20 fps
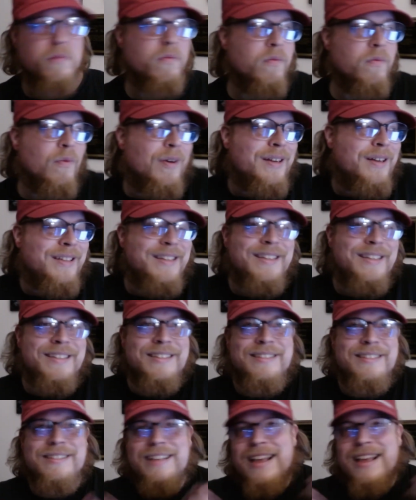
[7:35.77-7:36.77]
What
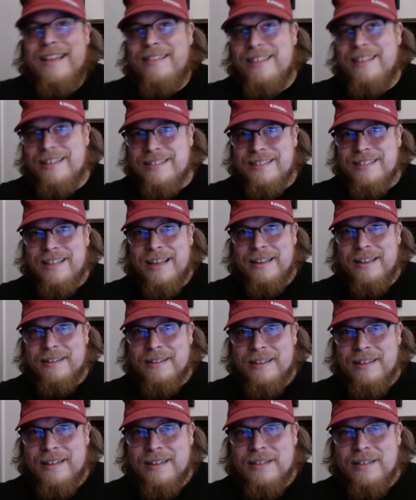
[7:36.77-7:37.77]
is ethics then?
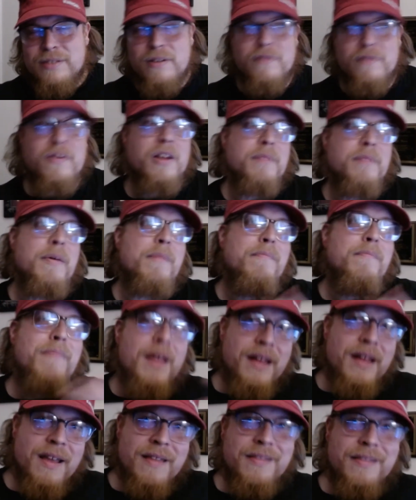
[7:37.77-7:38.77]
So I've talked about
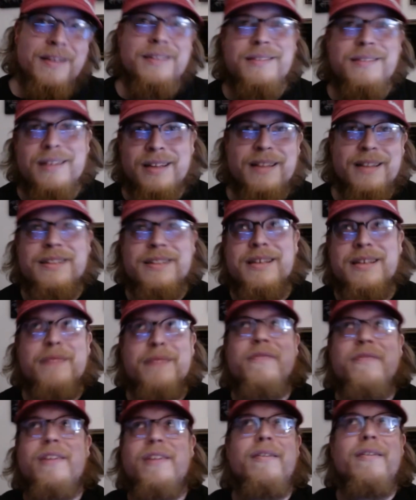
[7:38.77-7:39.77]
metaethics, and again, that's how we
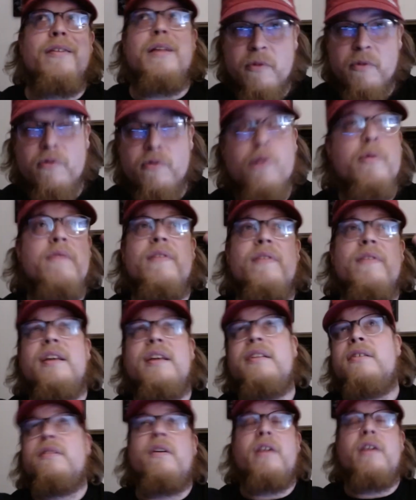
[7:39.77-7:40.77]
figure out, like, before we even get
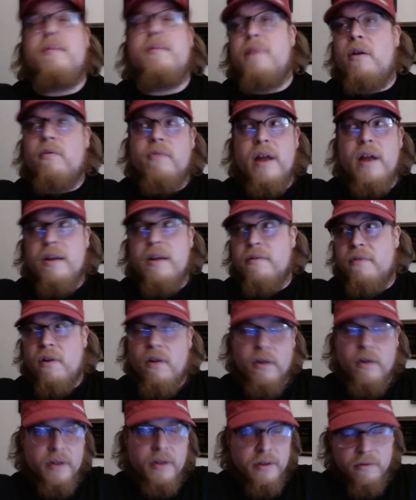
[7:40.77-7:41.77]
to talking about right and
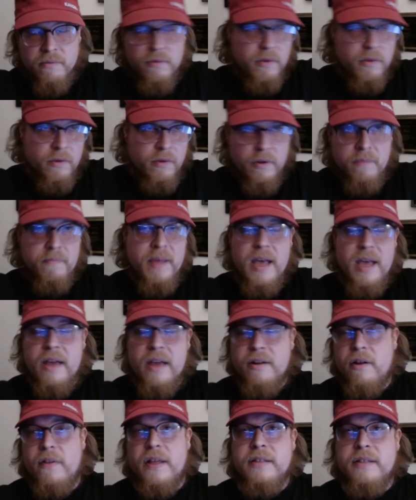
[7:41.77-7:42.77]
wrong and good and bad
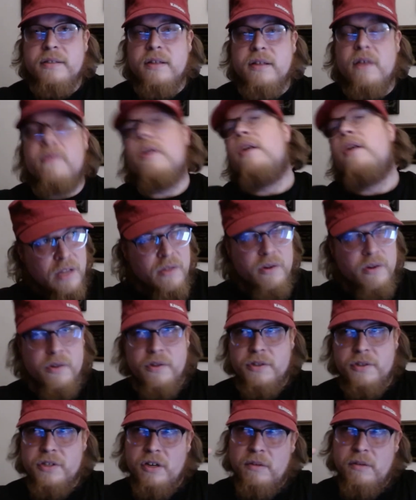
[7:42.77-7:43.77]
and all that stuff, there are
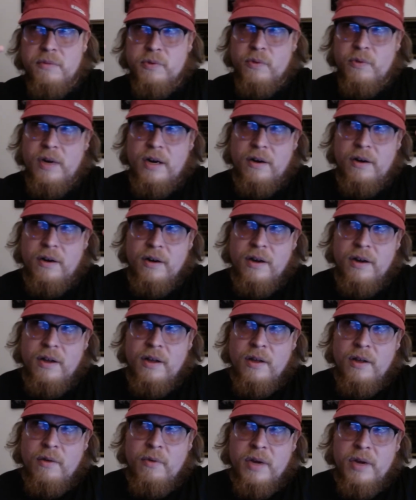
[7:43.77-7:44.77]
the terms where
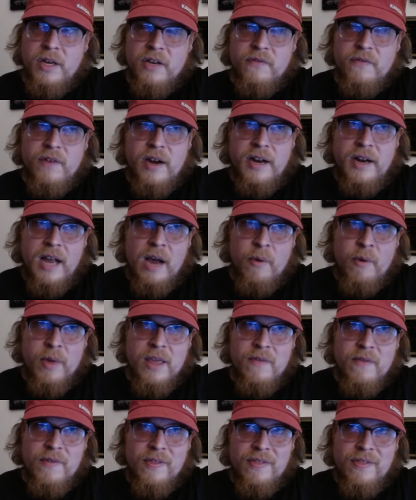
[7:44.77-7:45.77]
we can divide how we
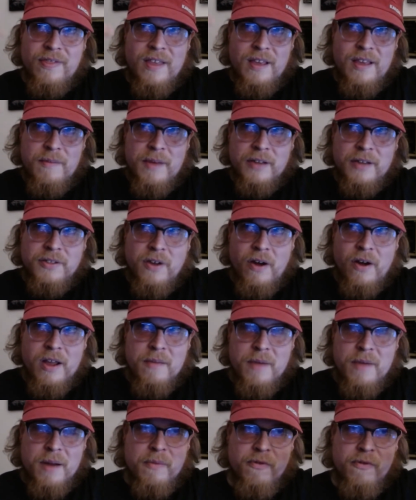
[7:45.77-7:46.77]
even think about talking
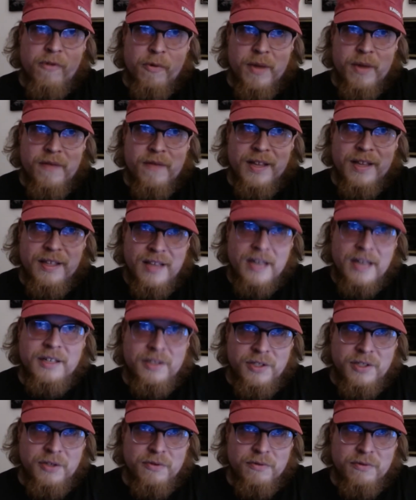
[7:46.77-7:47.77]
about it before we even
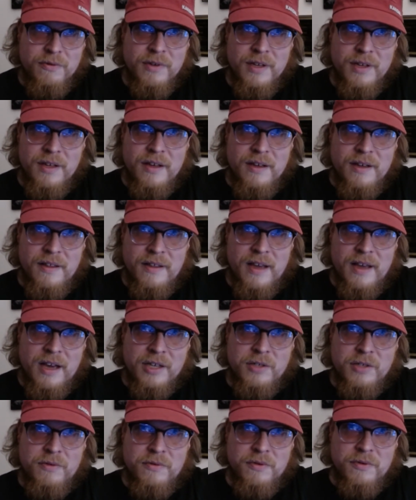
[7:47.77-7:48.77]
get to the
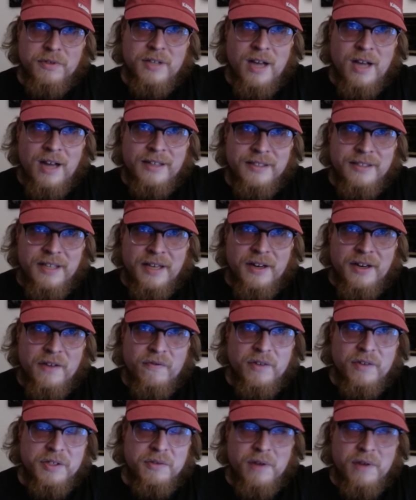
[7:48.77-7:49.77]
actual content of
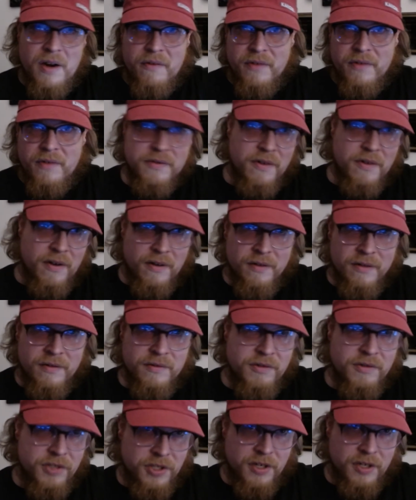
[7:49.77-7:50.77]
what's right and what's wrong.
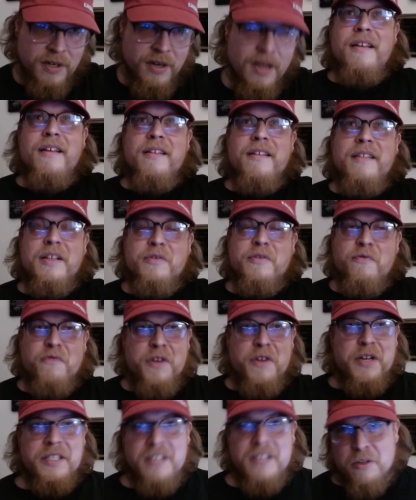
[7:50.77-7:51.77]
Sure, that's
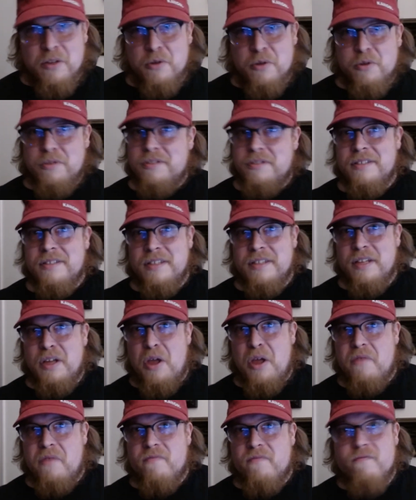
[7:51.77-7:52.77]
very technical
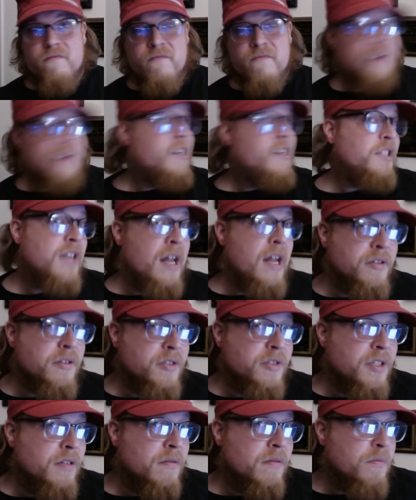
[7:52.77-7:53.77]
and very
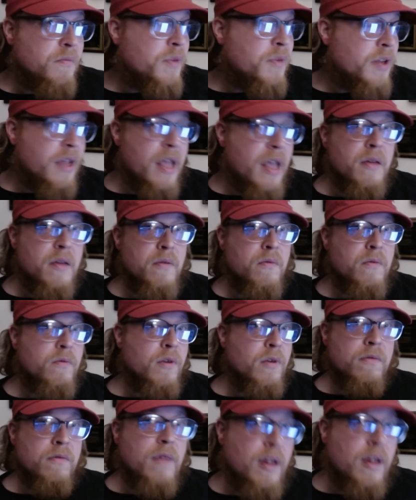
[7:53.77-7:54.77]
challenging, but a
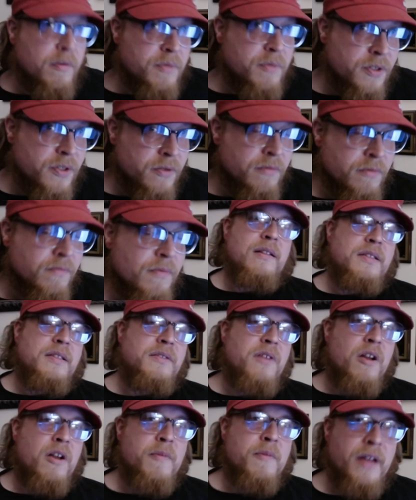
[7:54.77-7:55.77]
worthwhile pursuit. Let's
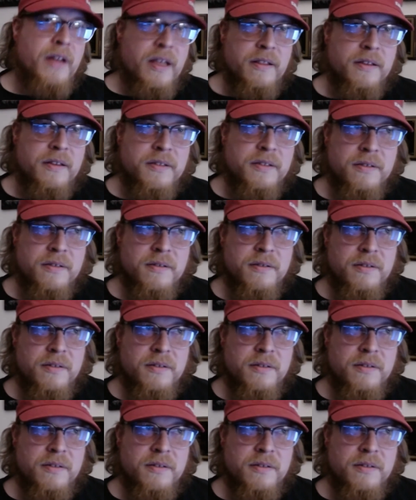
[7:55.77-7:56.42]
talk about ethics.